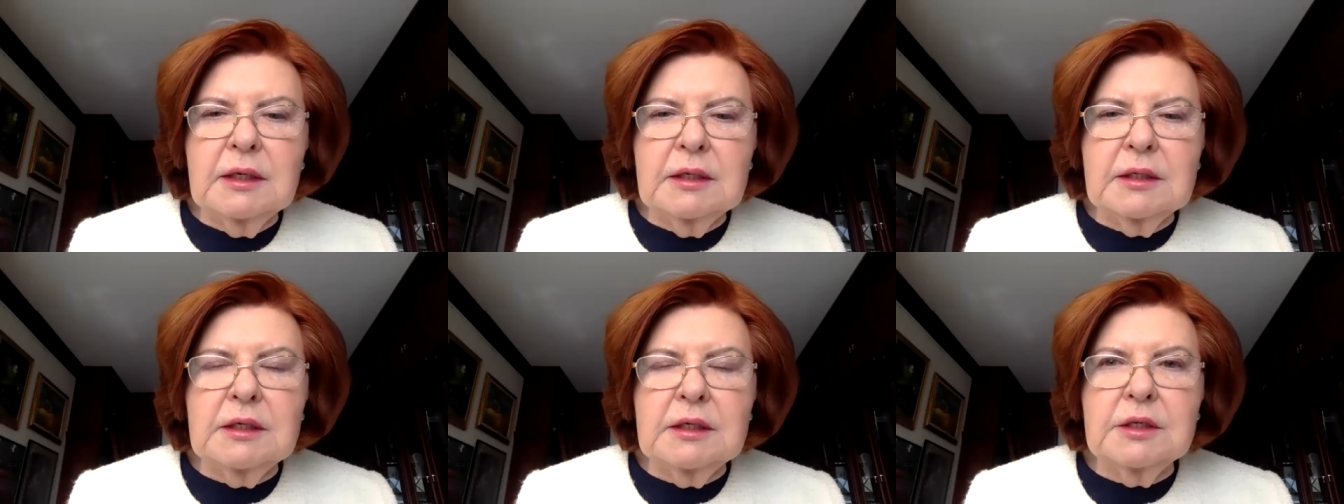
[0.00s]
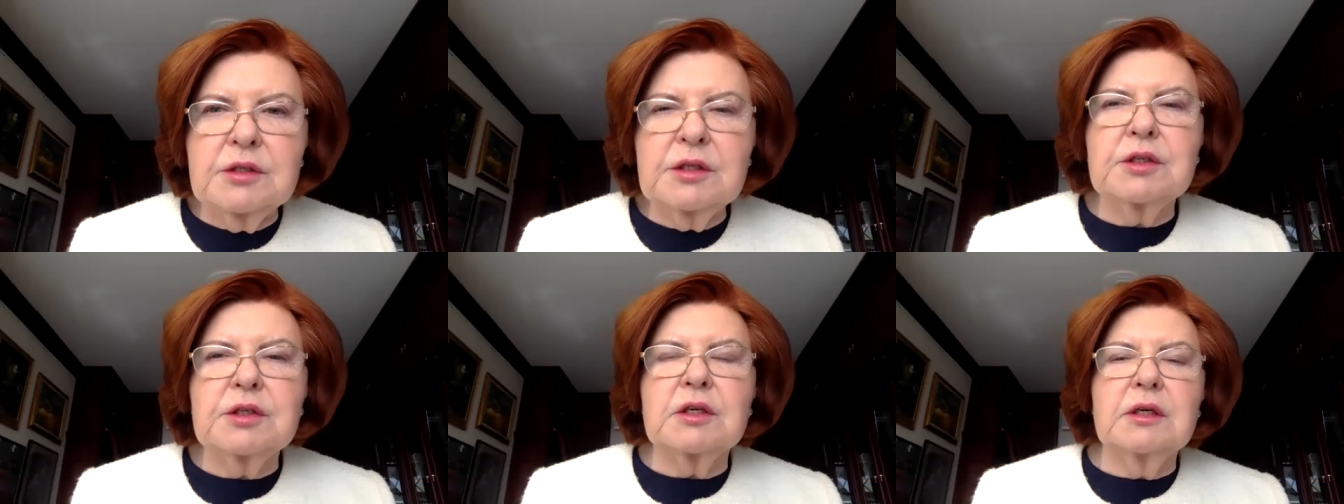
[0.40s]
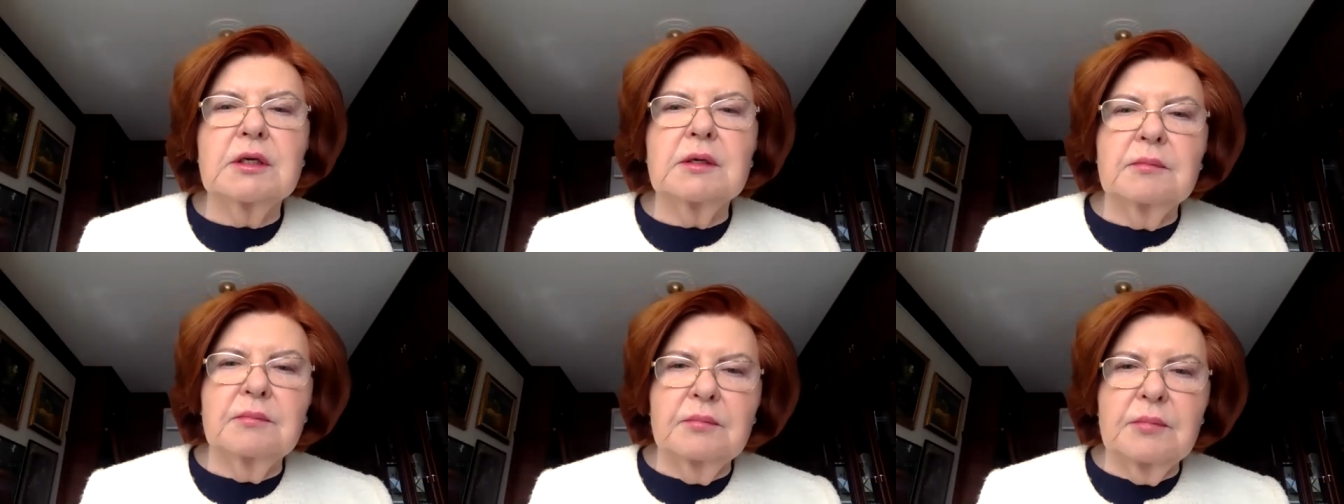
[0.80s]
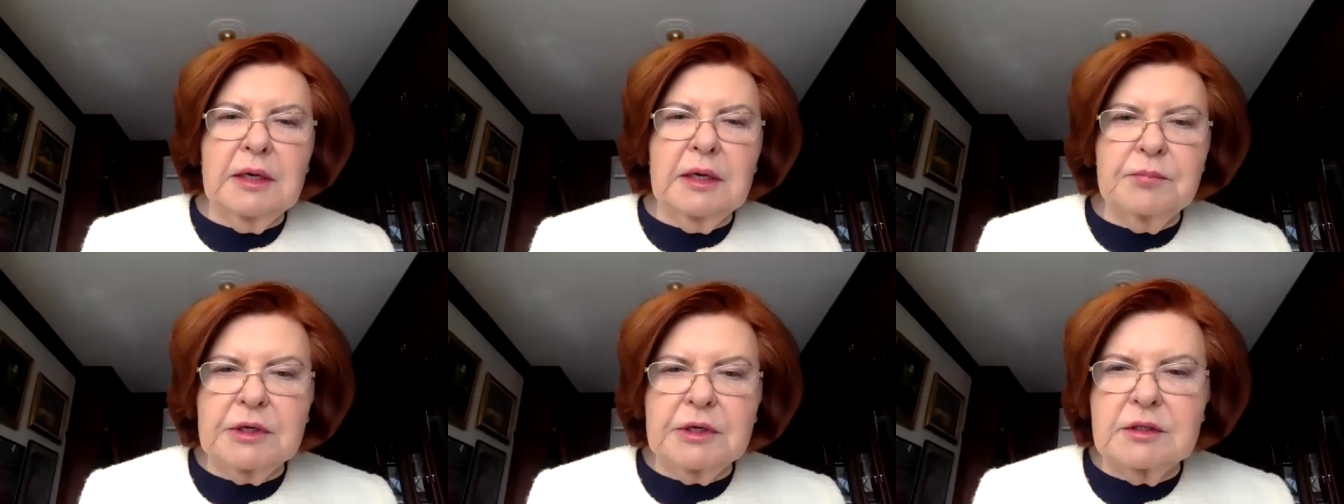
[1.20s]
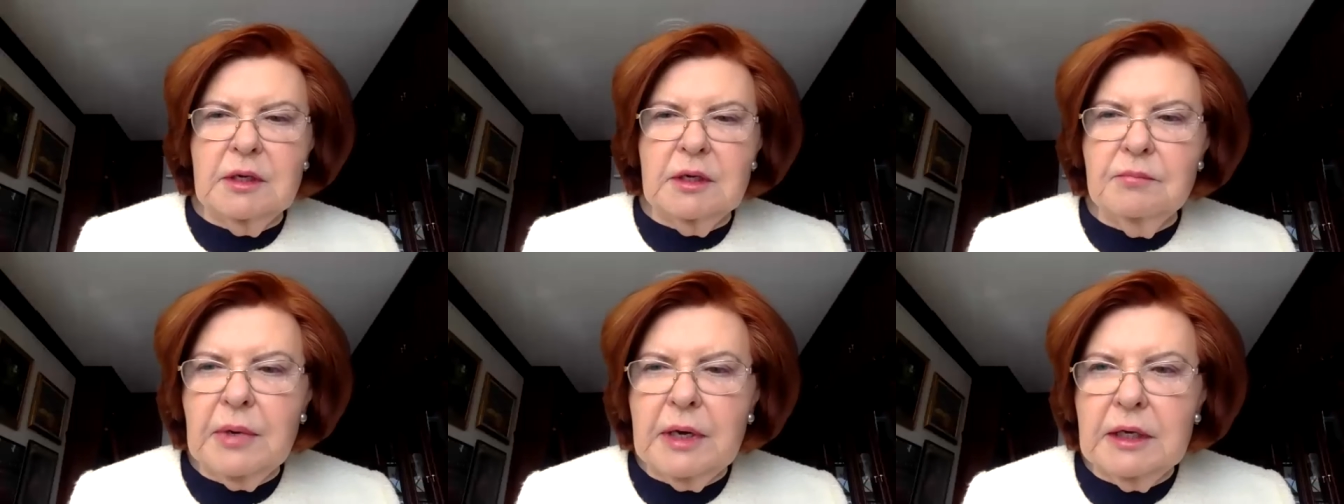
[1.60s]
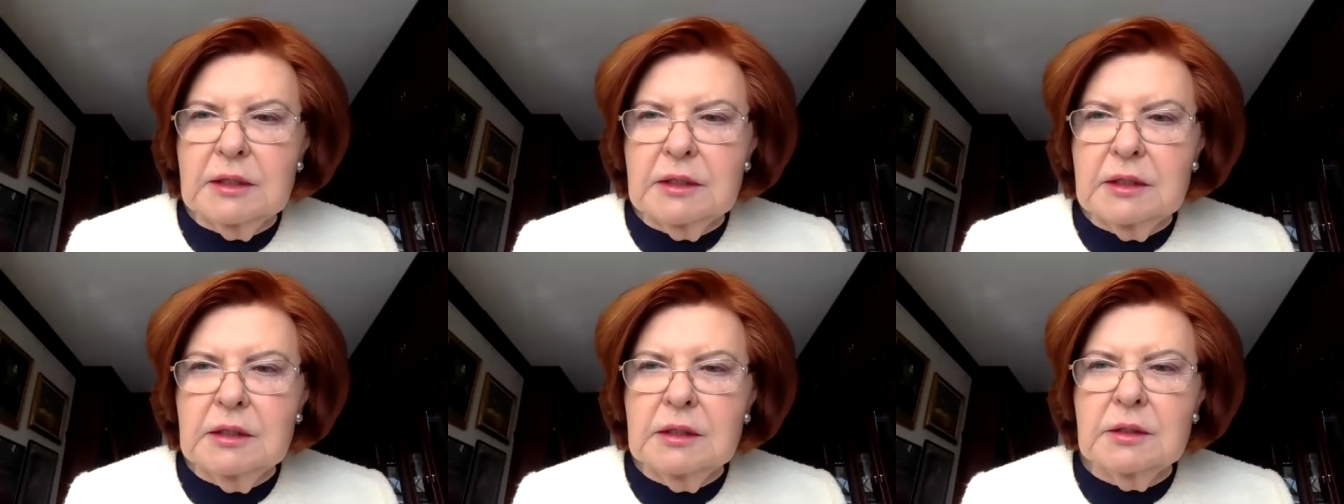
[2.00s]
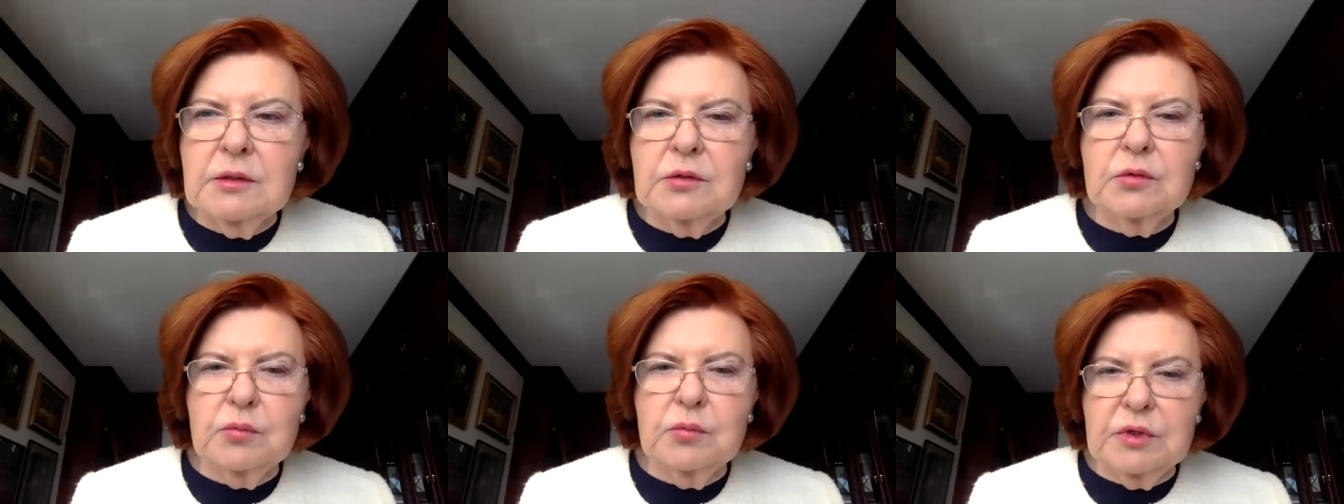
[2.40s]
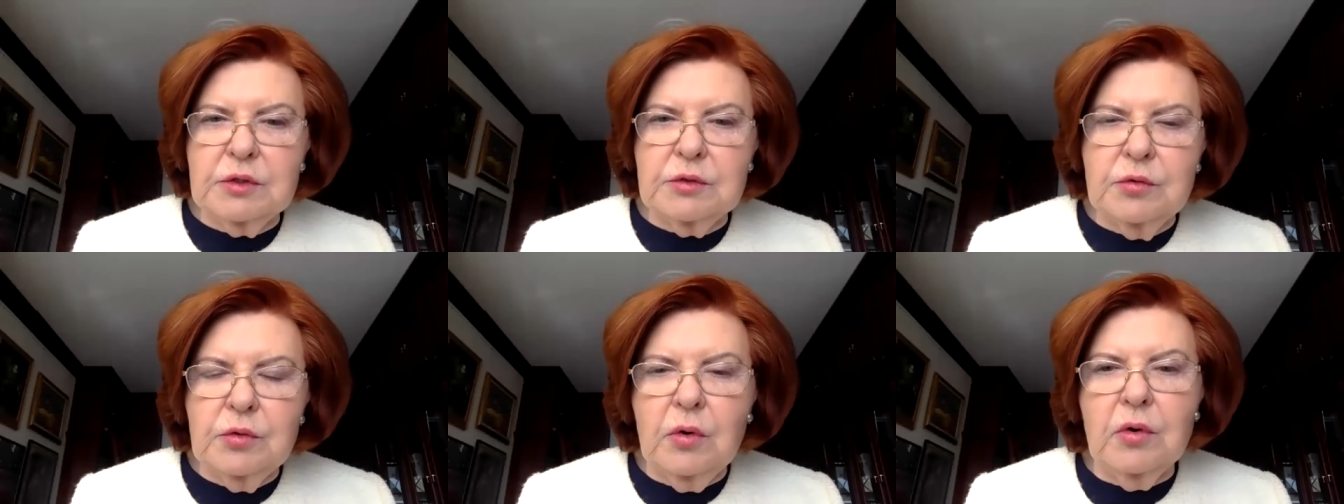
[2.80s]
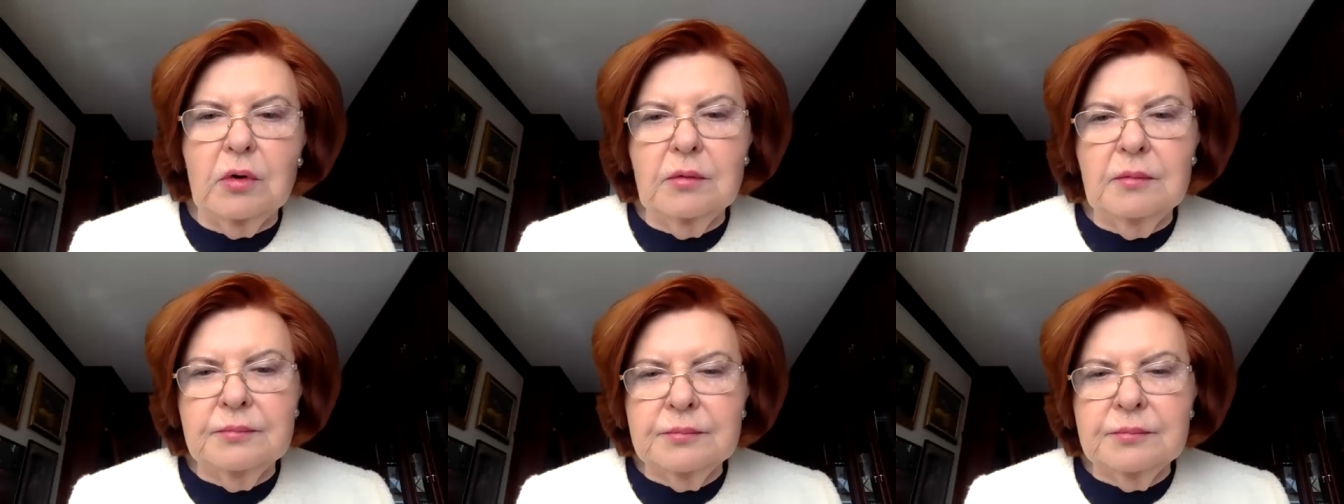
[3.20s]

the decision by President Biden to withdraw